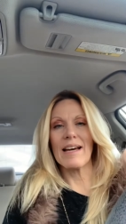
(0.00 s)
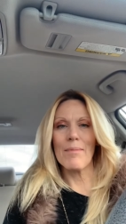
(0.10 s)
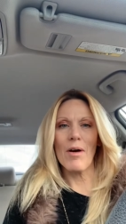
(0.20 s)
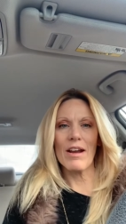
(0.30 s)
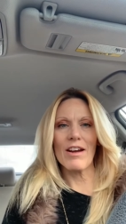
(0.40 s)

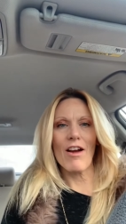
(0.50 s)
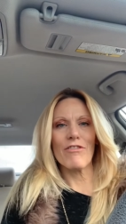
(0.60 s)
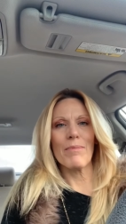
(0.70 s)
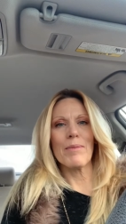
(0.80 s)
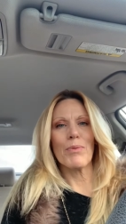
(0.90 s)
come on and
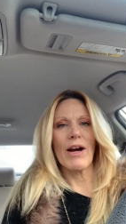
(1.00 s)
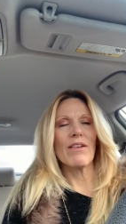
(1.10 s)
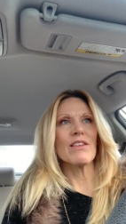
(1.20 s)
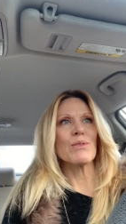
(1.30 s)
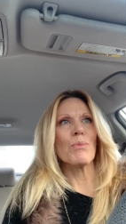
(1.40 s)
offer my prayer
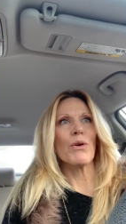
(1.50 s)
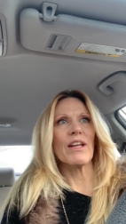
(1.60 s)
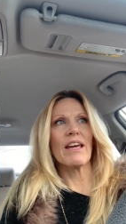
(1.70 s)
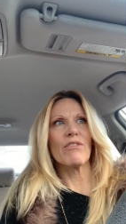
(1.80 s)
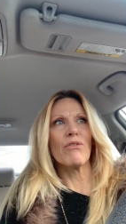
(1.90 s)
this
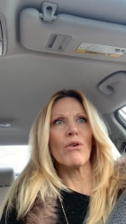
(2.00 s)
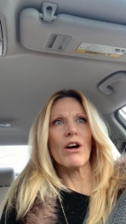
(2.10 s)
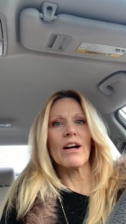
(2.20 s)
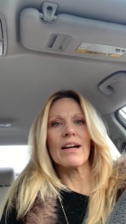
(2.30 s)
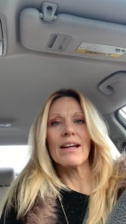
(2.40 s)
morning
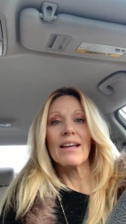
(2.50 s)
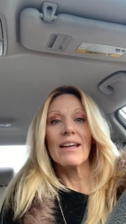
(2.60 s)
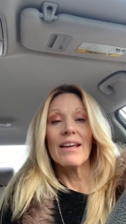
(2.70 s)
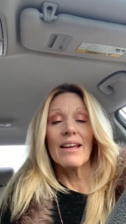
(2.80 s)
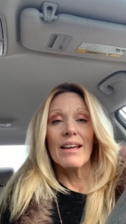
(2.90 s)
for
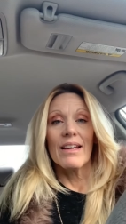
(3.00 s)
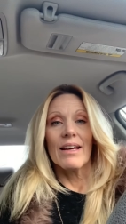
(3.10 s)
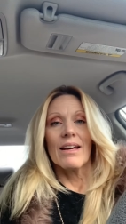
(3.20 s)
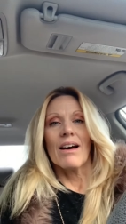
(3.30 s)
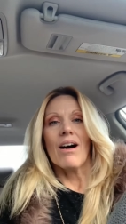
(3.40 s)

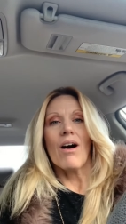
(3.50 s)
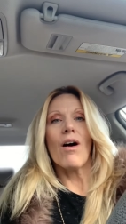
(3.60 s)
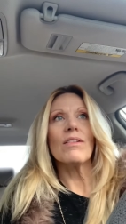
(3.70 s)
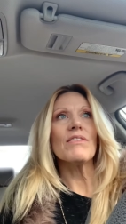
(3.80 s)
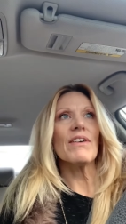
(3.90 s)

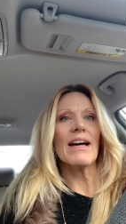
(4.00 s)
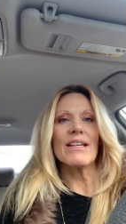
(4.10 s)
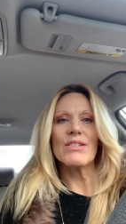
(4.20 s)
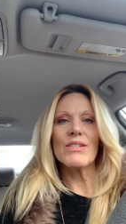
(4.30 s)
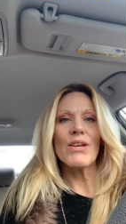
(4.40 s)
all of
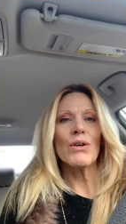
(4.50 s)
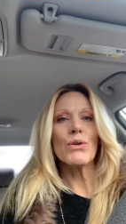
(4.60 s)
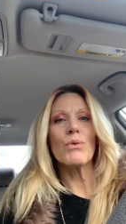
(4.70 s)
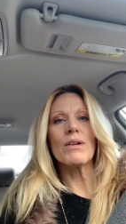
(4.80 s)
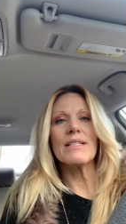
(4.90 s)
us
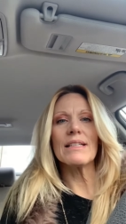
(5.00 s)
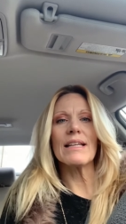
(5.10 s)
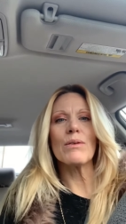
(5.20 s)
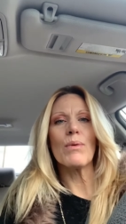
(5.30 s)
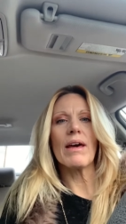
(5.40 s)
who are
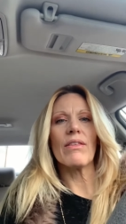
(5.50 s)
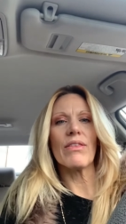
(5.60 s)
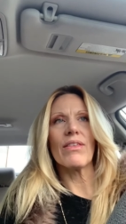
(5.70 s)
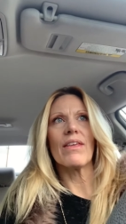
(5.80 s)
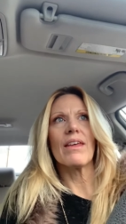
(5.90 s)
dealing with
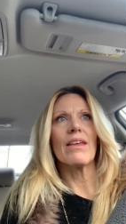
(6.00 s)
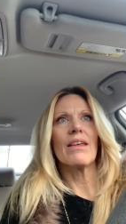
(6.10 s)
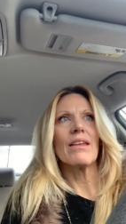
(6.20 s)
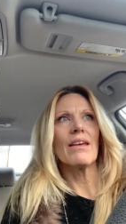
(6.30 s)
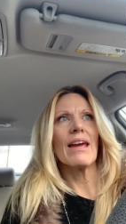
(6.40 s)

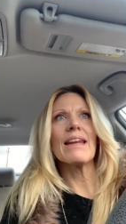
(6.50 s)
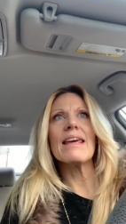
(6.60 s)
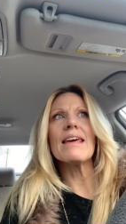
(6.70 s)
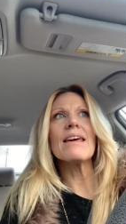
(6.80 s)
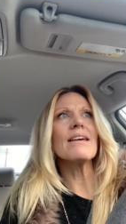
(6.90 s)

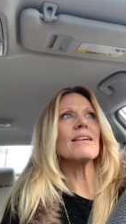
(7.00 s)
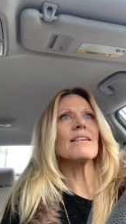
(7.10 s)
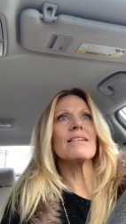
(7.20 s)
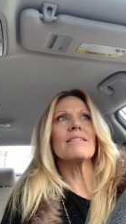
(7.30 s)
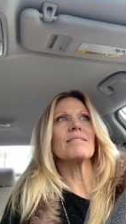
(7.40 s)
any
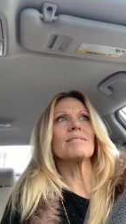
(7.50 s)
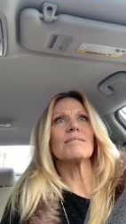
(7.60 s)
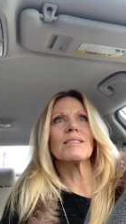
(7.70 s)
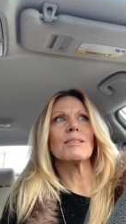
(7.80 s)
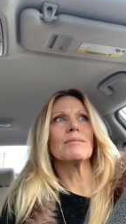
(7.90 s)

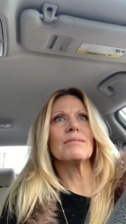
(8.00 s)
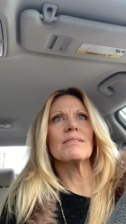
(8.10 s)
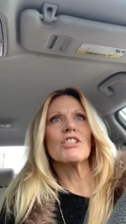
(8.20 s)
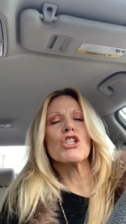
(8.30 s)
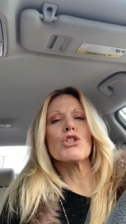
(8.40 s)

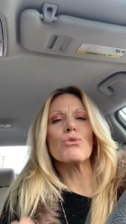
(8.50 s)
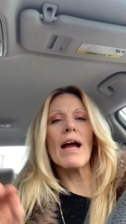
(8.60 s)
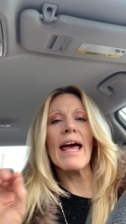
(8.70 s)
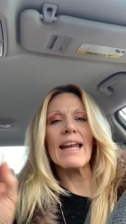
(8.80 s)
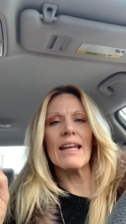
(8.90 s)

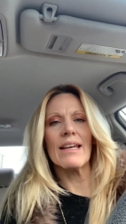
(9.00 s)
shred